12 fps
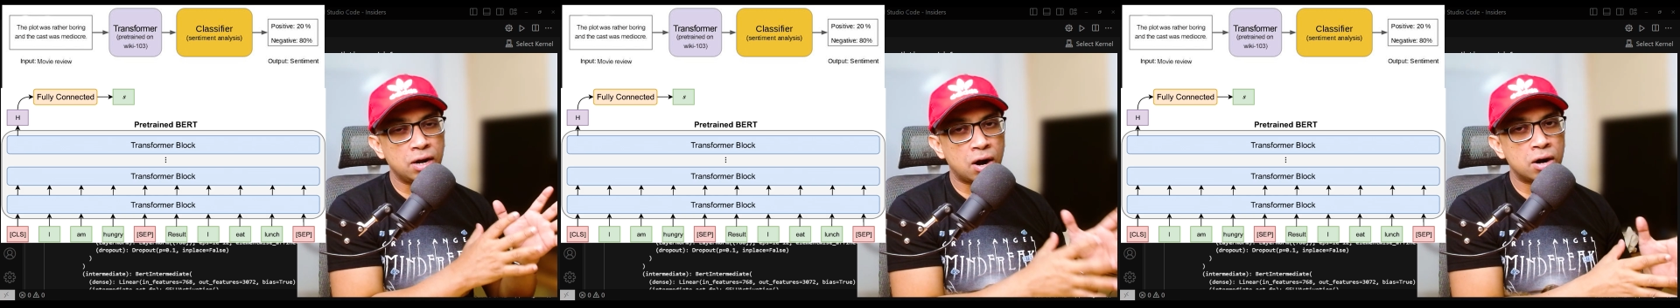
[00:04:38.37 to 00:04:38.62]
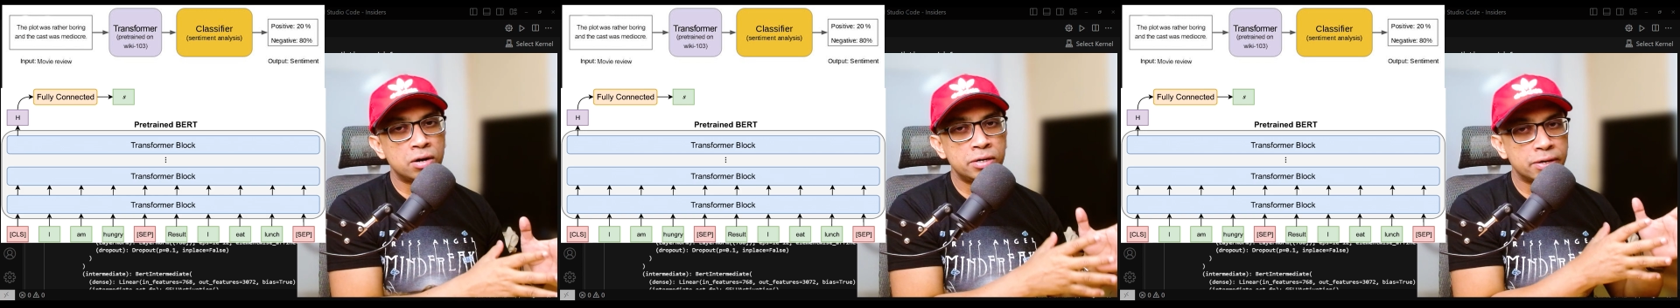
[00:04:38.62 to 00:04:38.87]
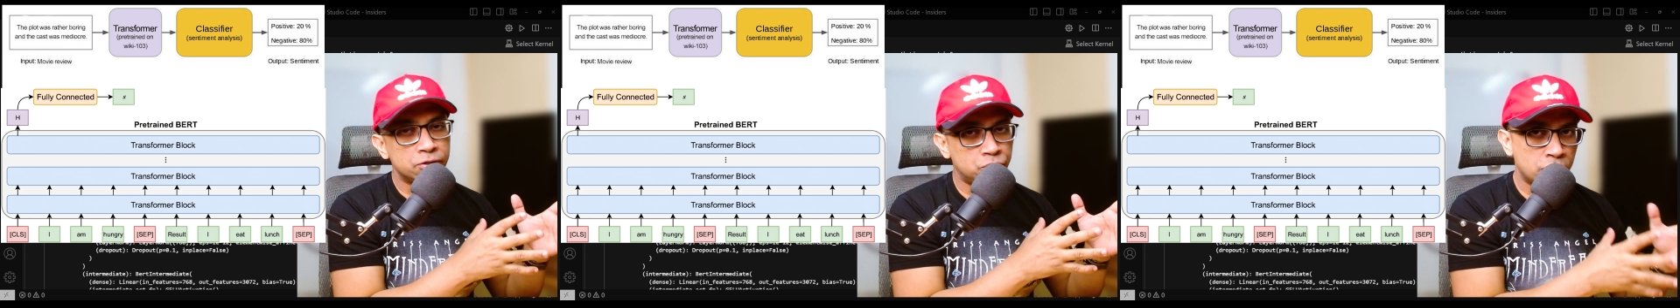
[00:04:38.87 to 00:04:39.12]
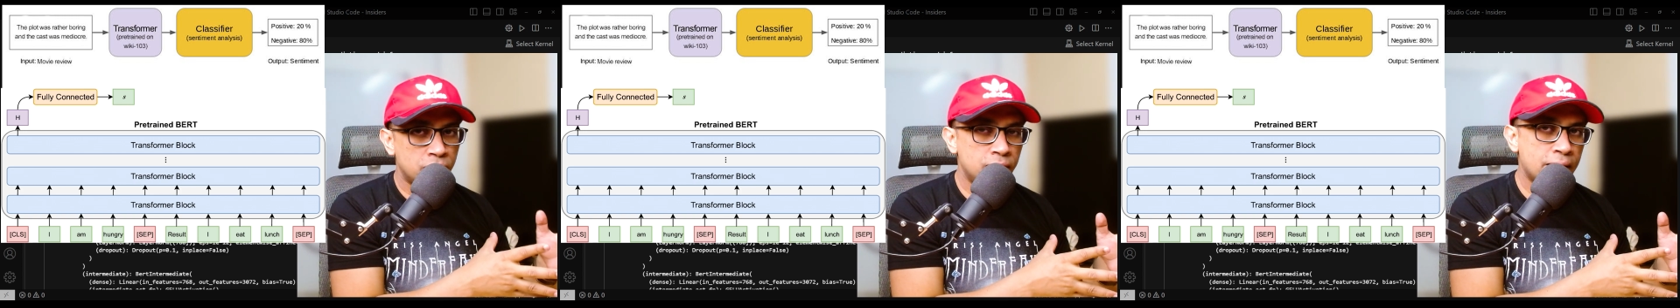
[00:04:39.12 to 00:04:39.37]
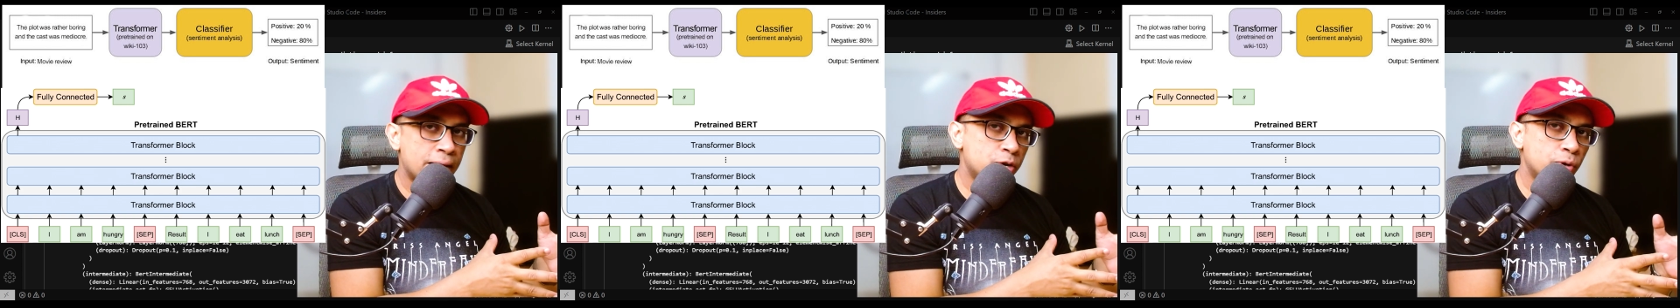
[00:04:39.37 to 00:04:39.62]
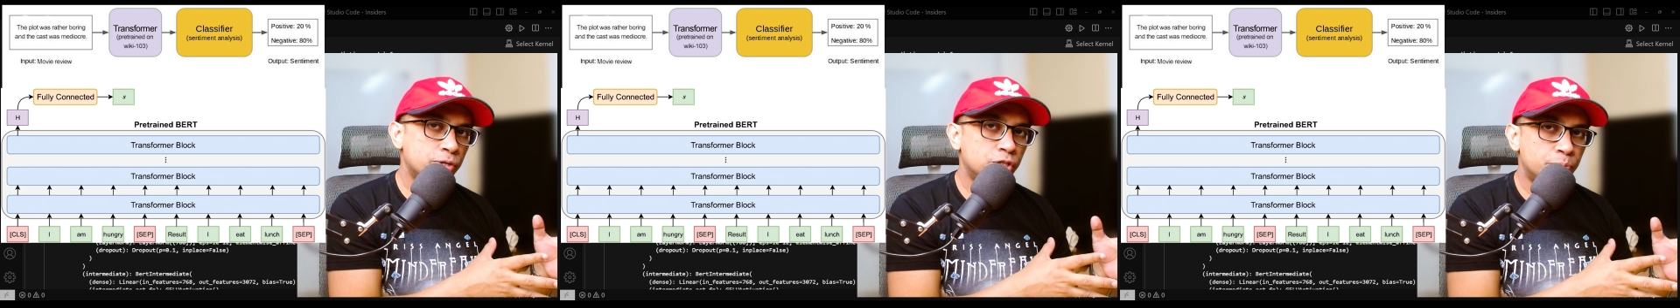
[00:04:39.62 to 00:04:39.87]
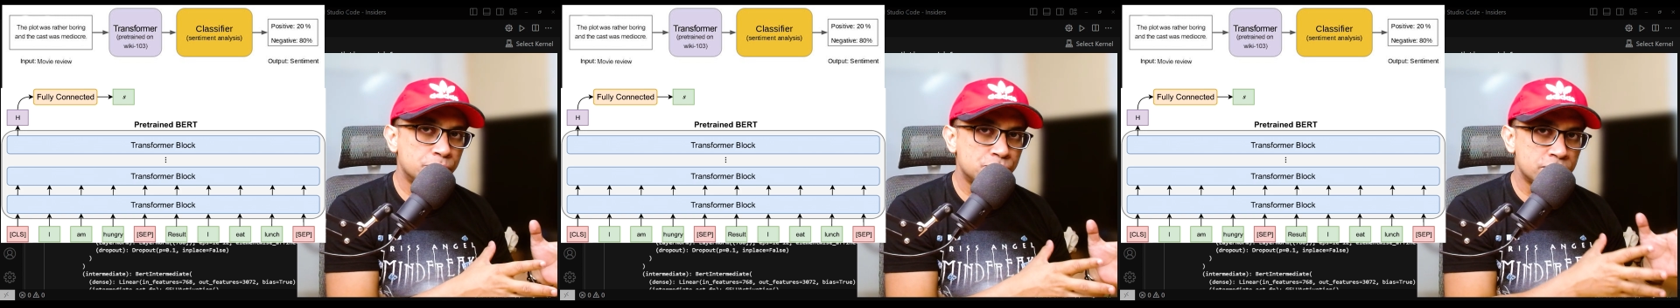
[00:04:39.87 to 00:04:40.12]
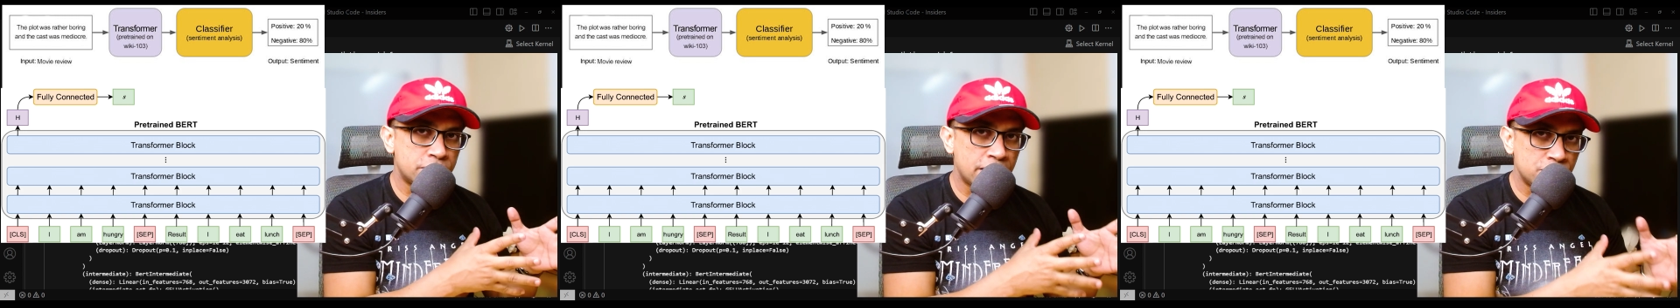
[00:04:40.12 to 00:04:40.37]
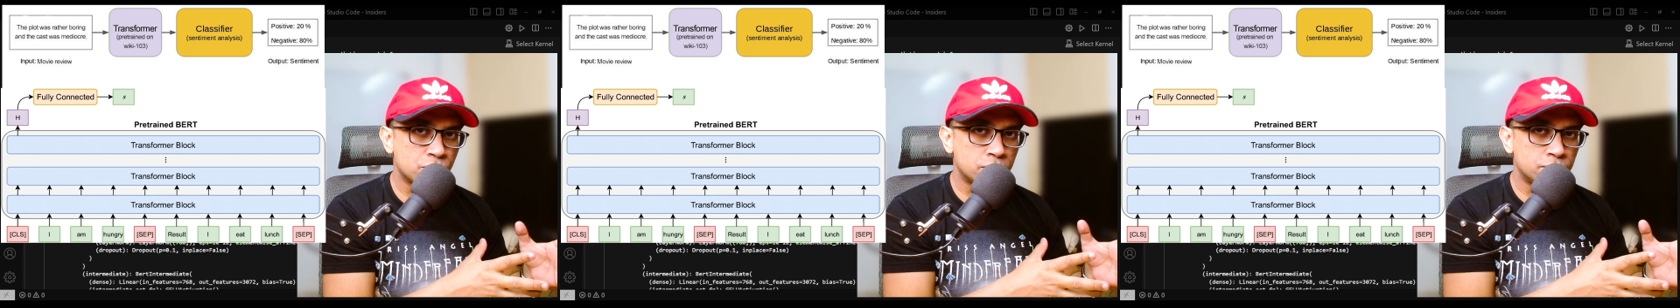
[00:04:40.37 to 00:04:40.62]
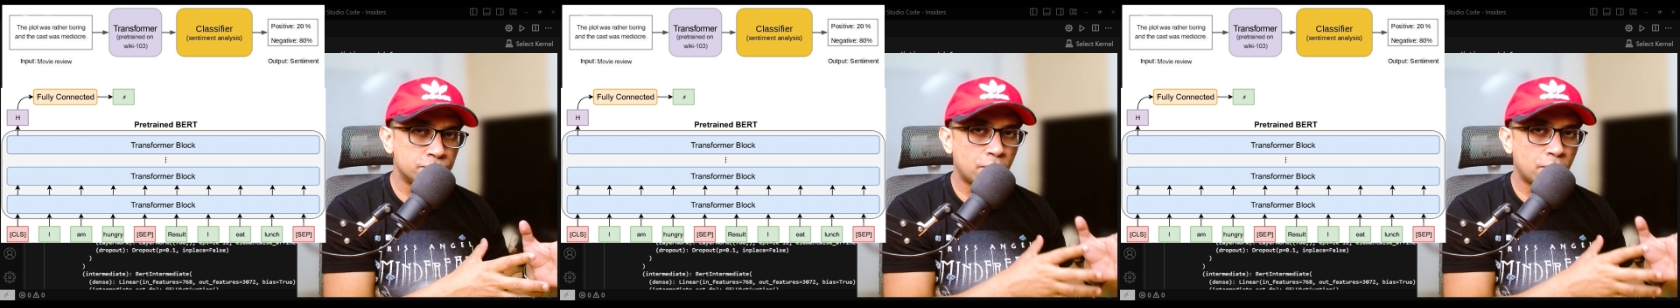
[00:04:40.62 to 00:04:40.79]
learned general language representation